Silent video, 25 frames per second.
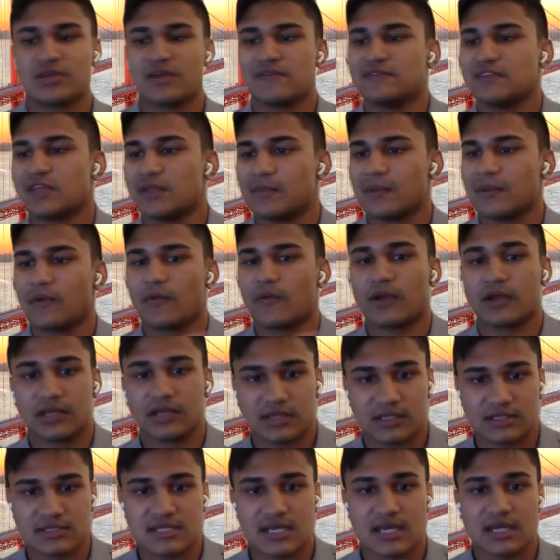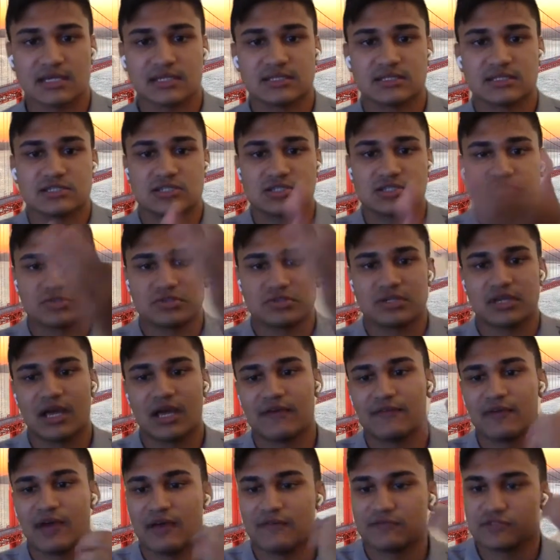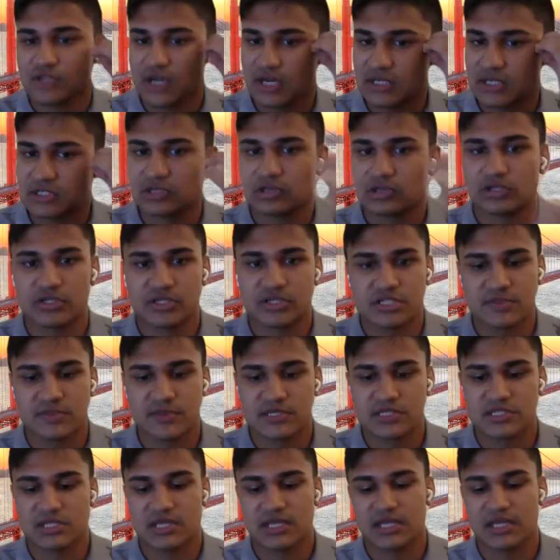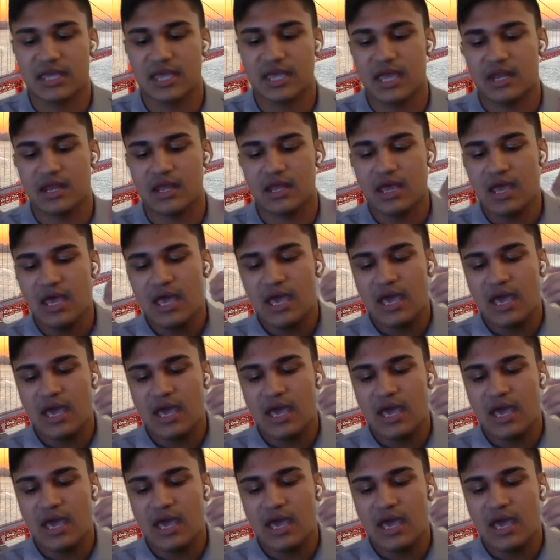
I've done my work in the tech industry, I've tried to learn as much as I can.